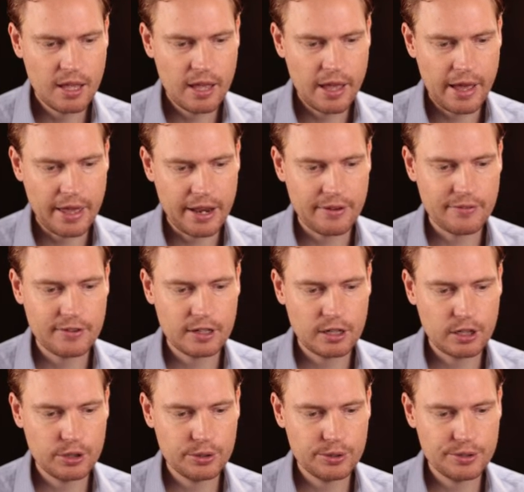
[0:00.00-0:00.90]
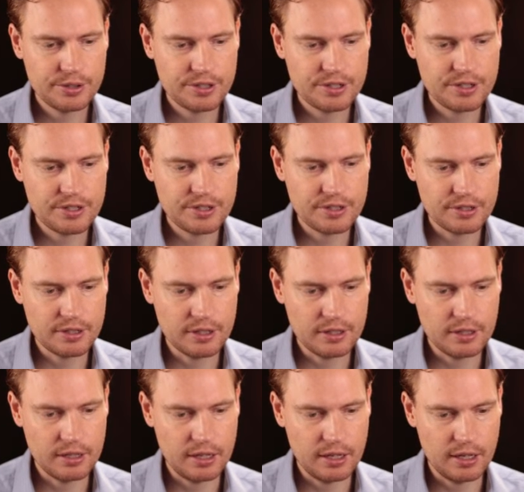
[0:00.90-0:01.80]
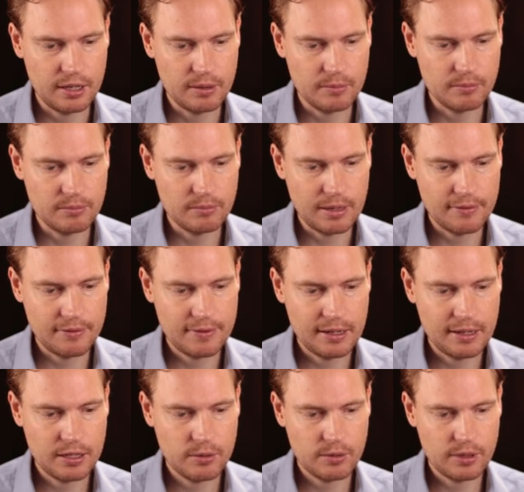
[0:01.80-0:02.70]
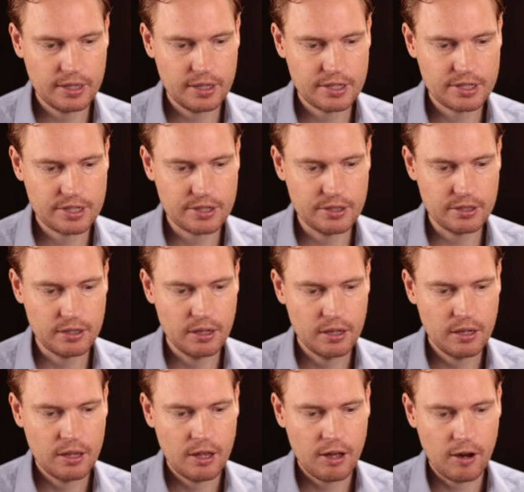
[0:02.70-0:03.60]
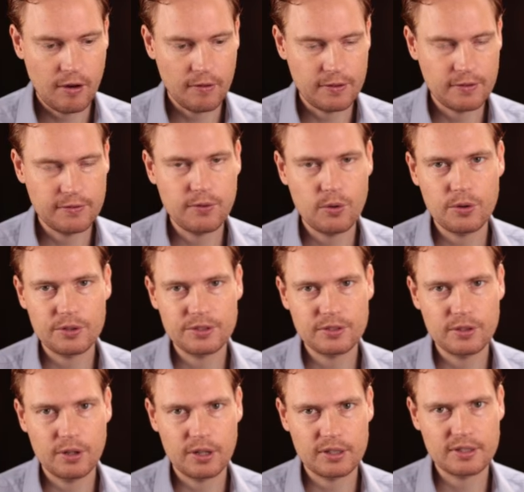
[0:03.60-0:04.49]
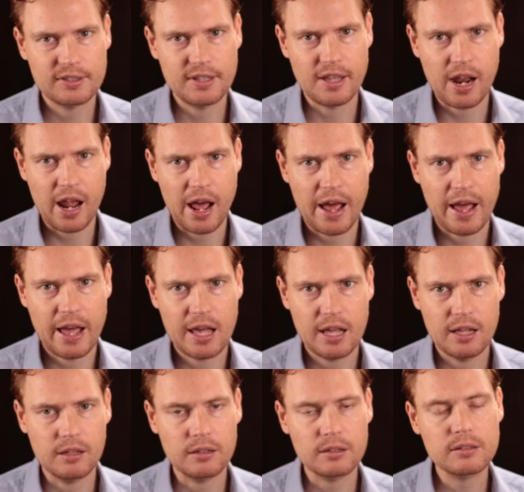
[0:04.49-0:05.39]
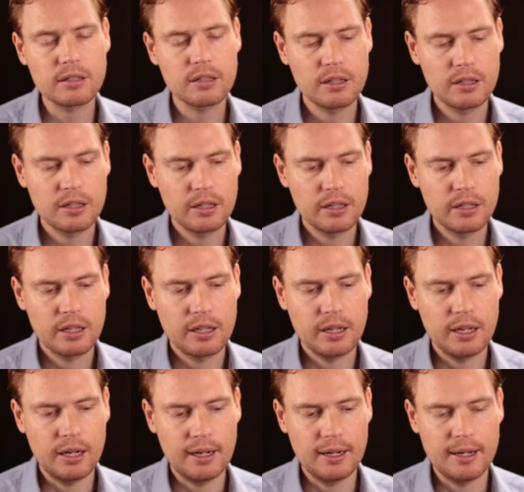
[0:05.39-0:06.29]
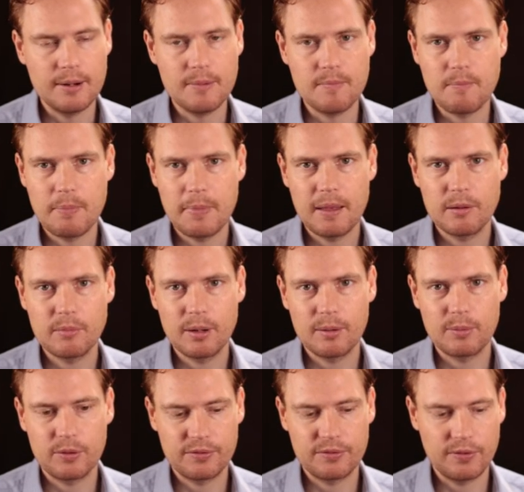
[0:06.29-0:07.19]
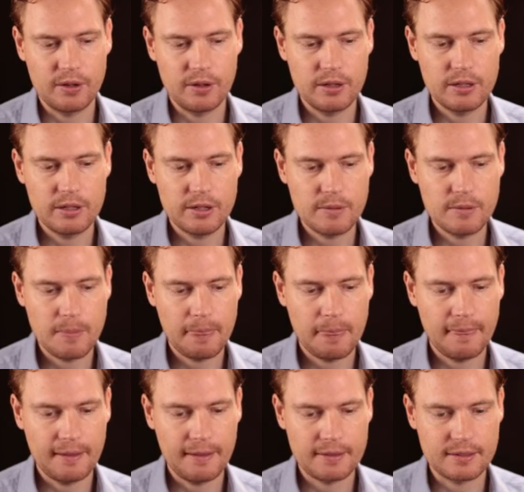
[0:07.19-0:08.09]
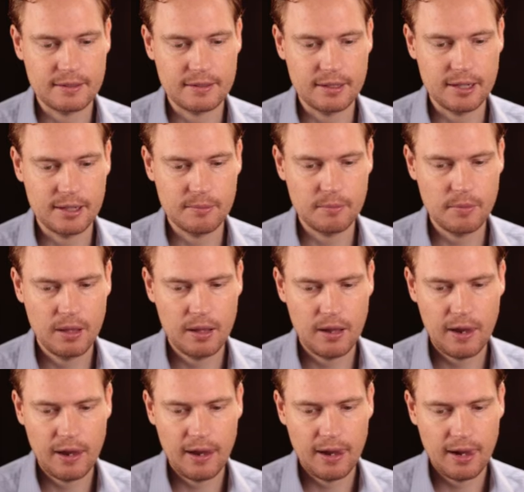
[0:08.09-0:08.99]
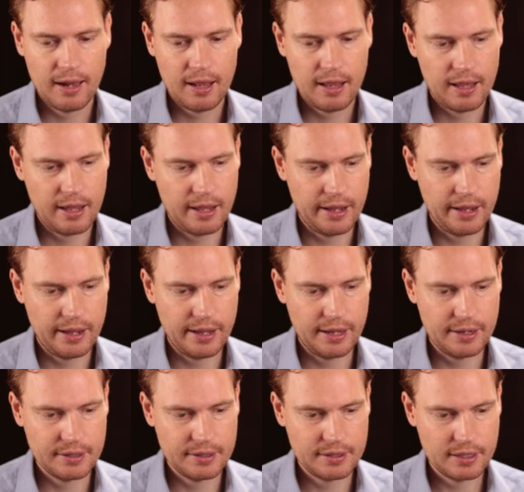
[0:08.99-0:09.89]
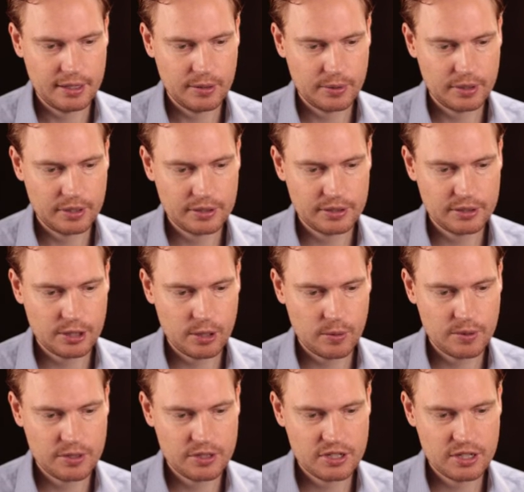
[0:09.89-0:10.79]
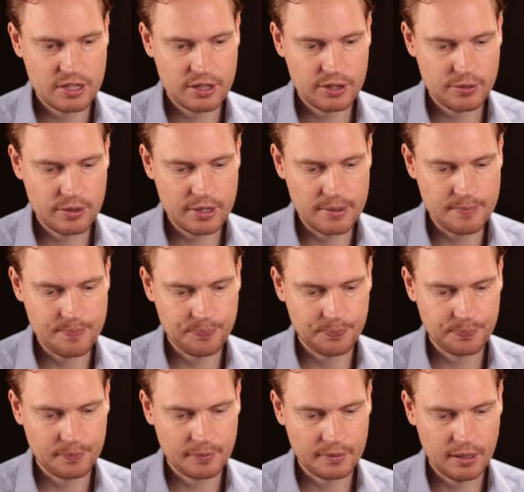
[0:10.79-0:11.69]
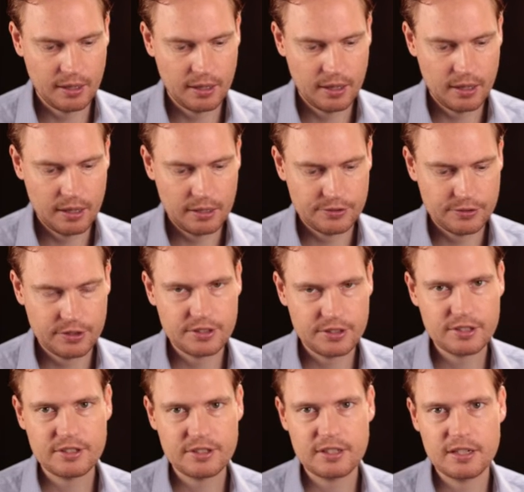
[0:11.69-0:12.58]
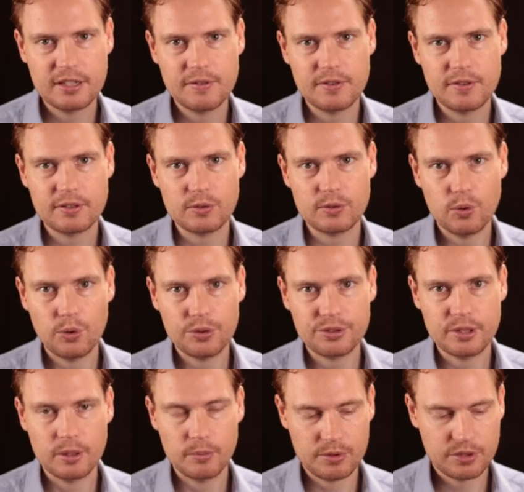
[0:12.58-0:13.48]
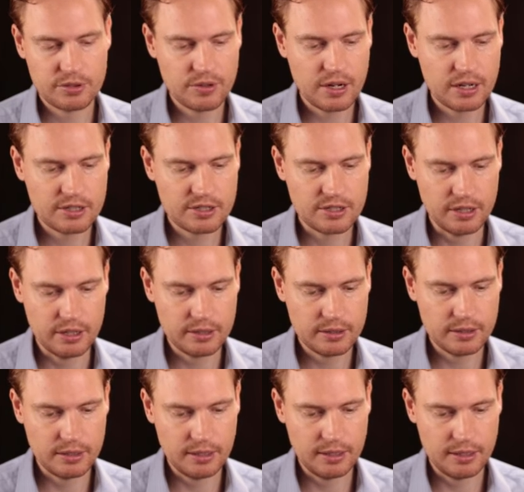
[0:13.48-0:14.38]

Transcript: and I've included my valuation of the 4 stocks that I held in my portfolio at the time. And we're going to start with G3. So just to give this all some structure,